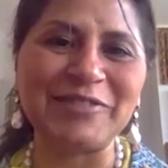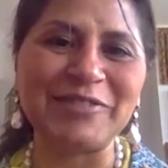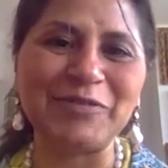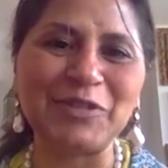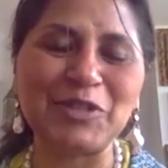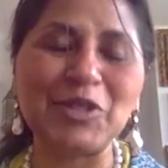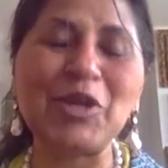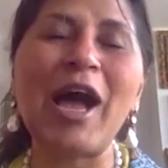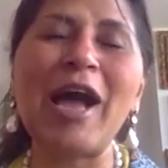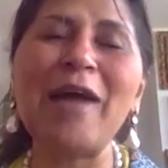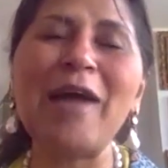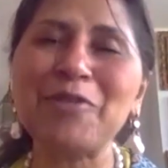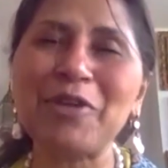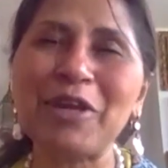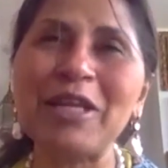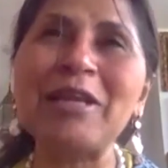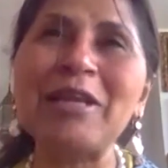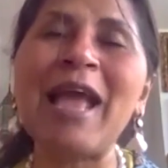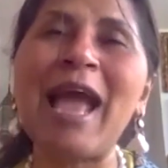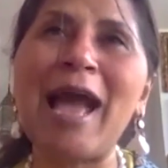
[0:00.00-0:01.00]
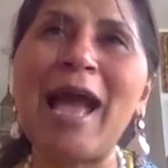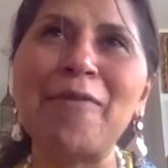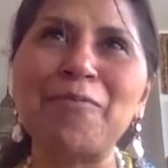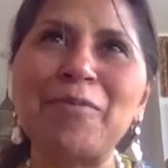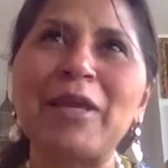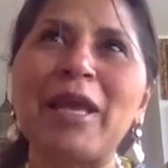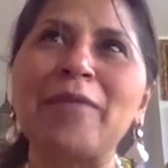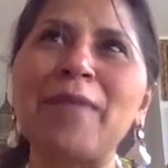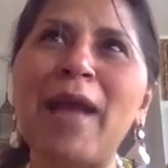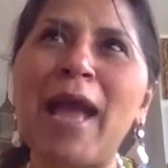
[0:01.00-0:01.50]
So I'm really
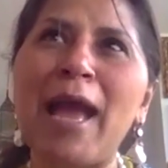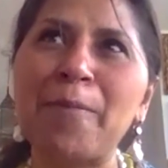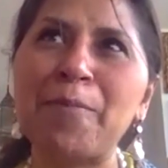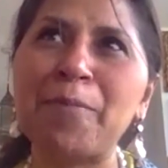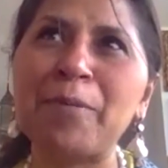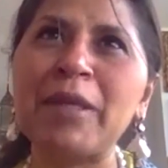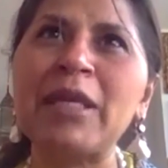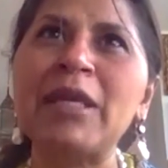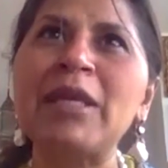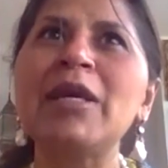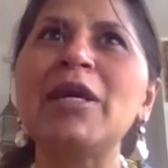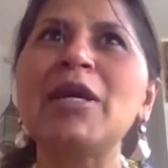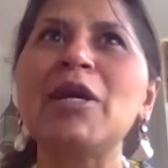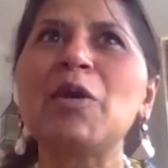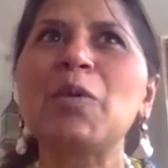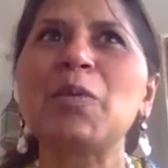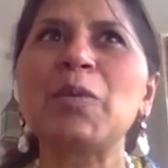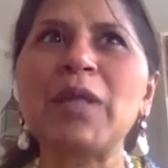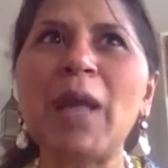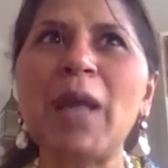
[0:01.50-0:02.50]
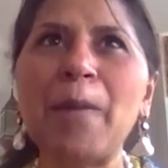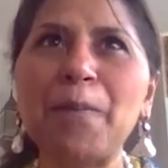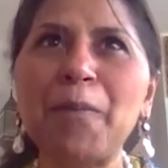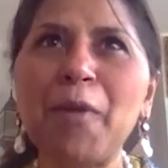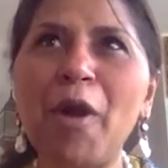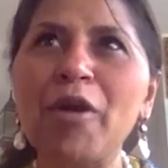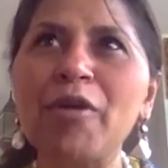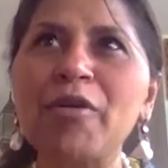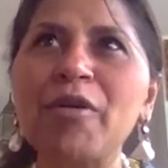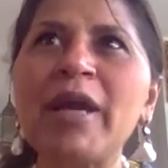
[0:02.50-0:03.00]
happy. I'm happy with our
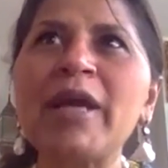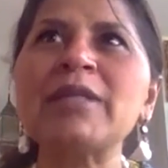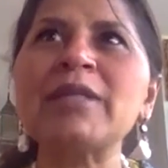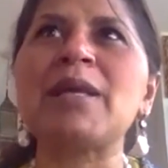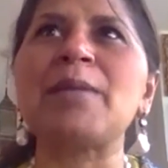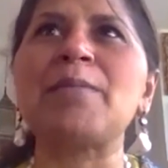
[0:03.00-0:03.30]
progress.